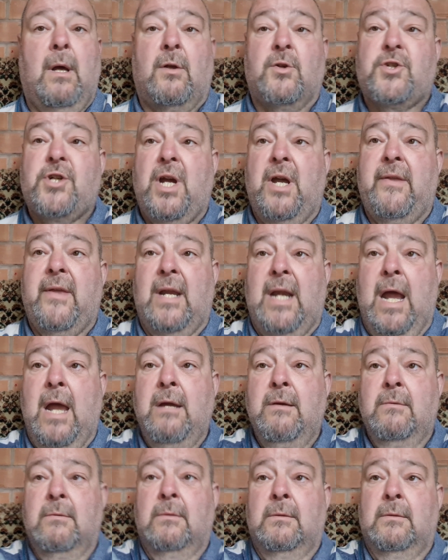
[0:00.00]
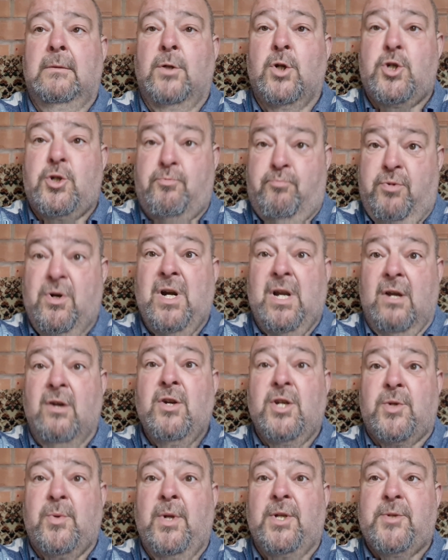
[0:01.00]
I'll show you that now. Looks pretty
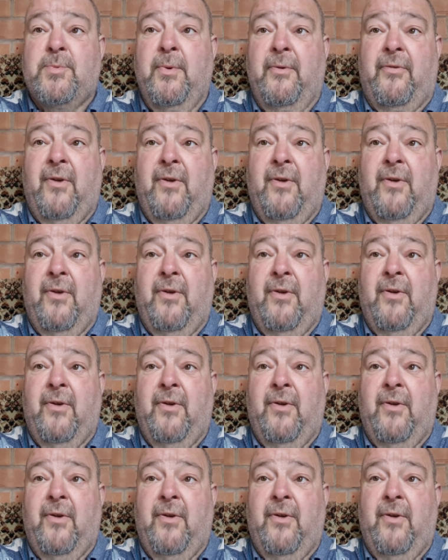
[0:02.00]
good as well, to be fair.